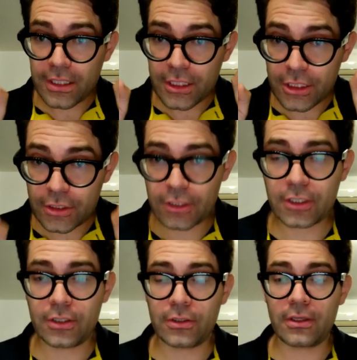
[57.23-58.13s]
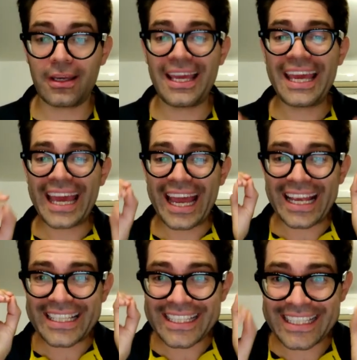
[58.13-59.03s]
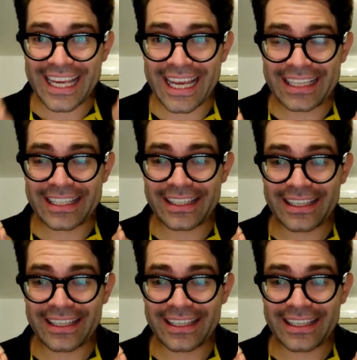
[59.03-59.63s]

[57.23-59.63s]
Circuit has said